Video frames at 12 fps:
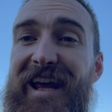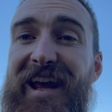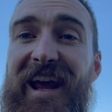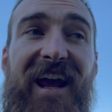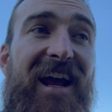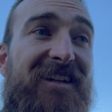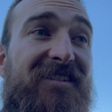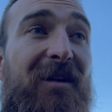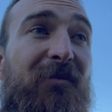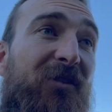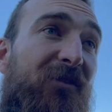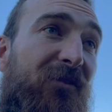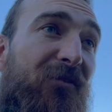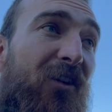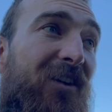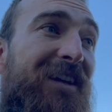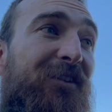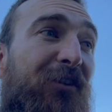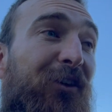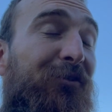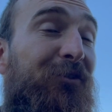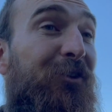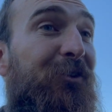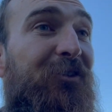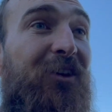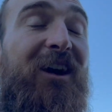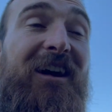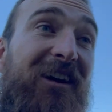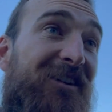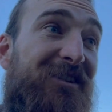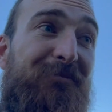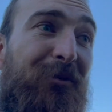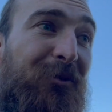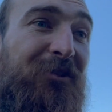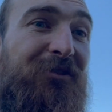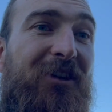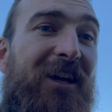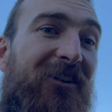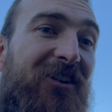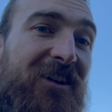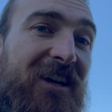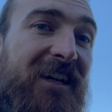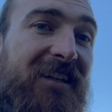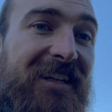and someone's finance fell through, so I just pulled the trigger on it.